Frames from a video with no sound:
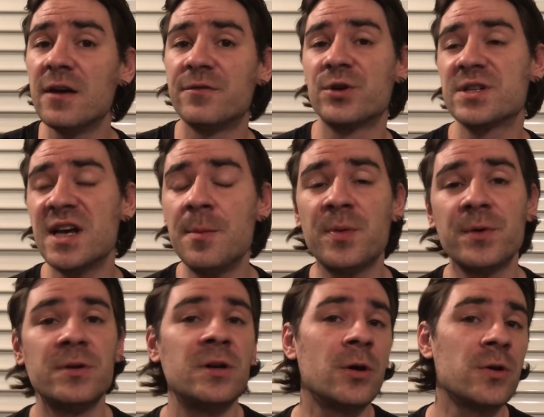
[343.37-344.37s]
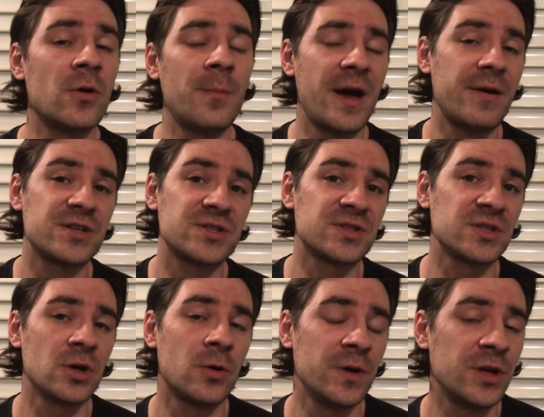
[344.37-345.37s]
For example, you know, your marriage
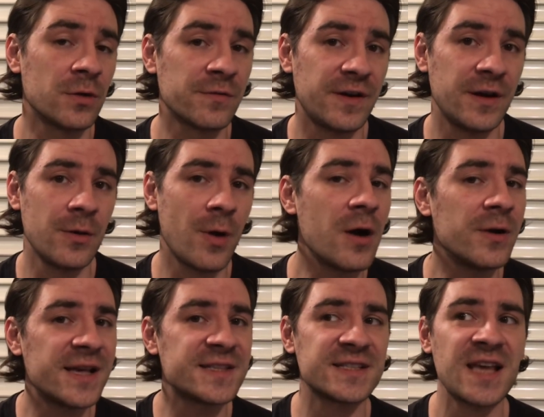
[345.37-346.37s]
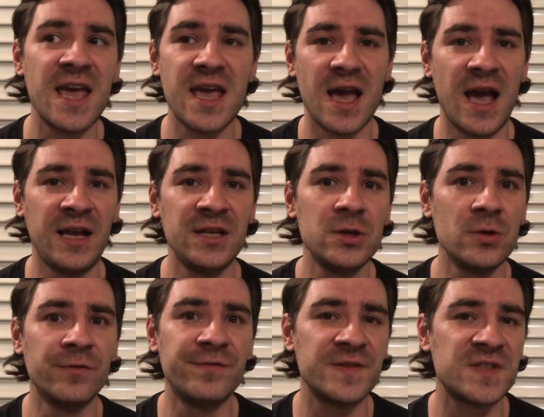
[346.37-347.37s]
isn't going on very well, let's say, and
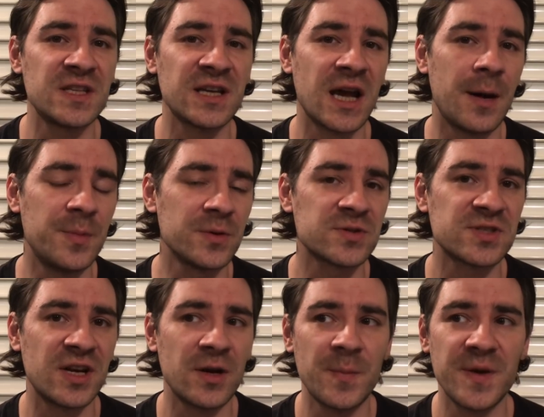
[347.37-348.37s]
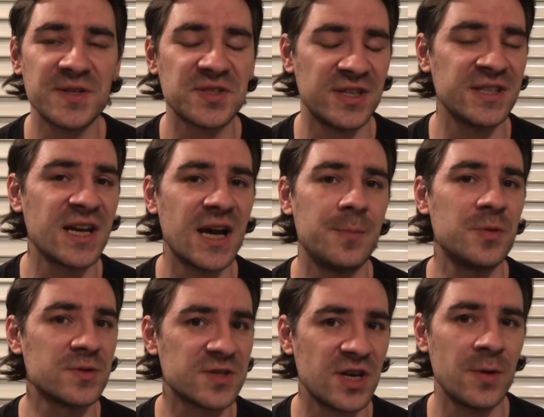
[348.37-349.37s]
you visit a couple's therapist, and the
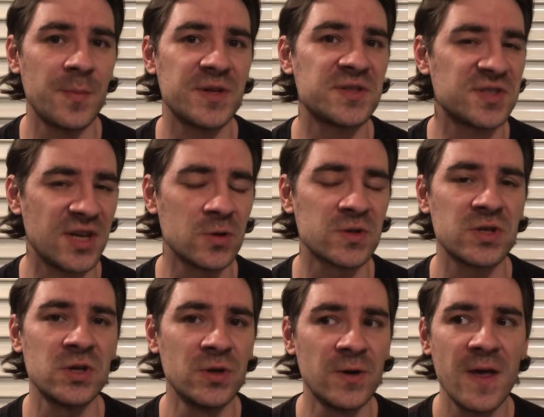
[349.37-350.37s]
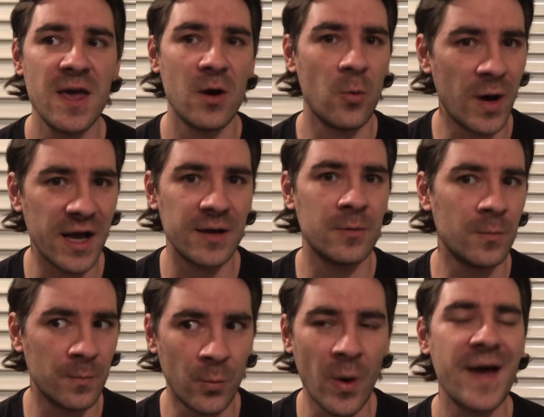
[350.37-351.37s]
couple therapist tells you what
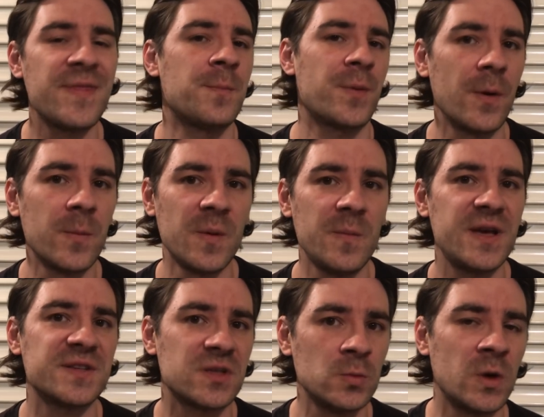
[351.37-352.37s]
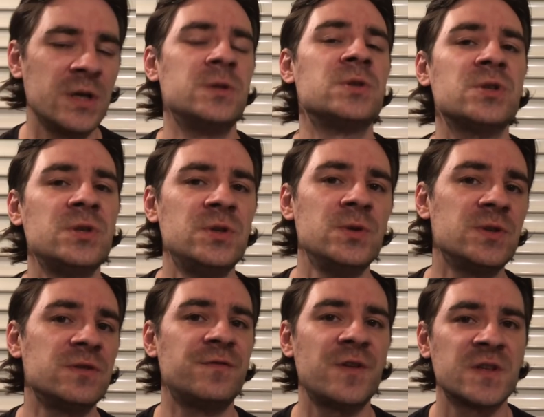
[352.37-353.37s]
where the problem is and what you should do
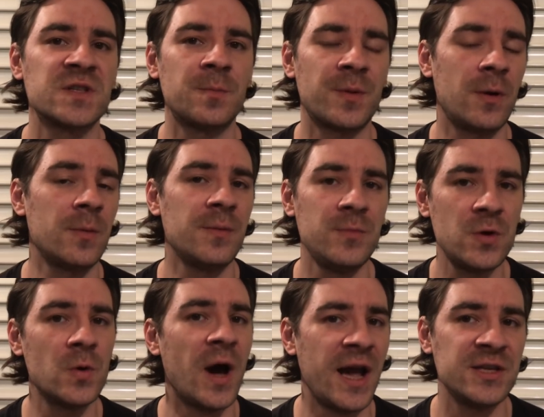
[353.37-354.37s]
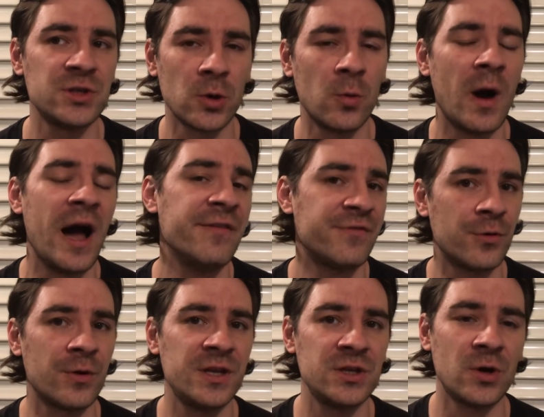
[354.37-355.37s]
to fix the problem, you and your wife
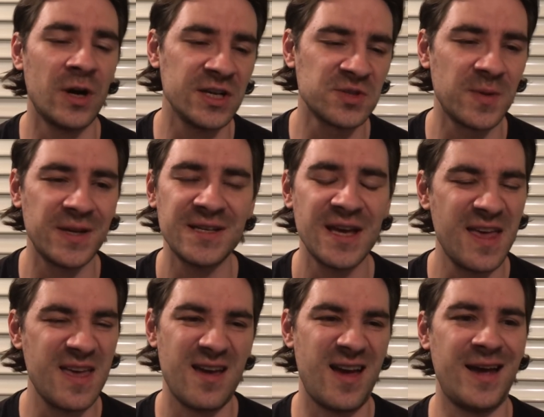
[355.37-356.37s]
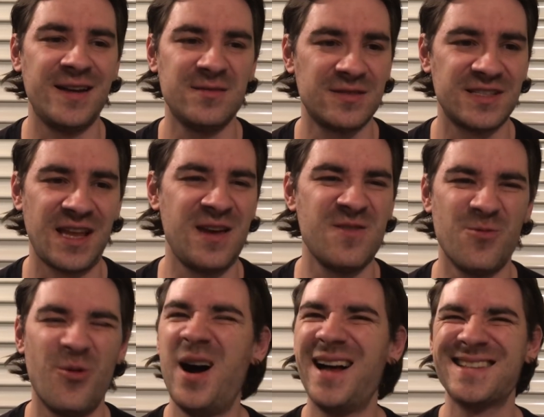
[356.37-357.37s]
or in your husband. And you say,
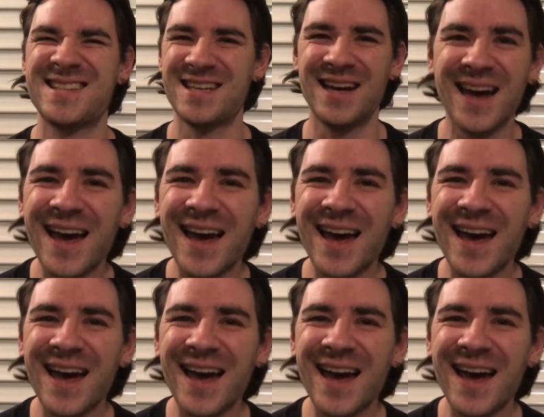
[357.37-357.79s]
what?